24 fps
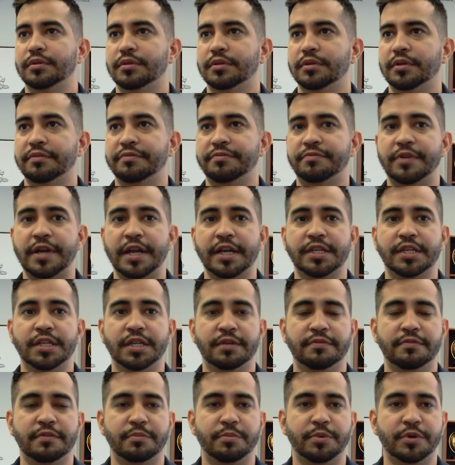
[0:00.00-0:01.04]
a fraction
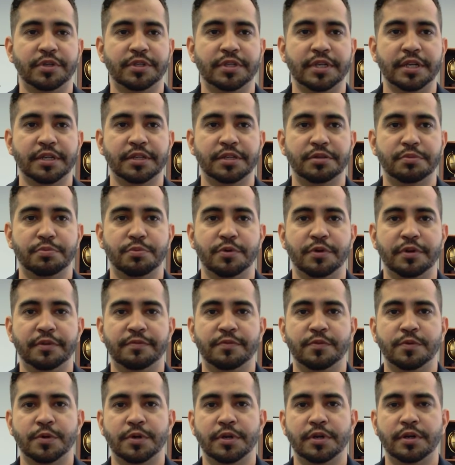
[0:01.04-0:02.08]
of a percentage point
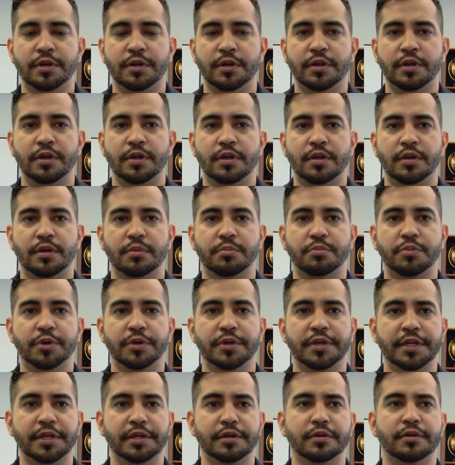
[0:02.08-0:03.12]
per
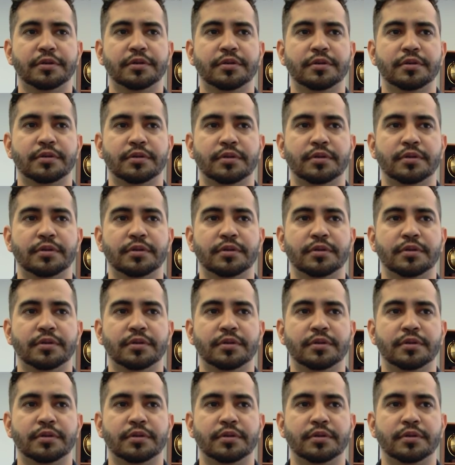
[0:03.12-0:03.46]
year?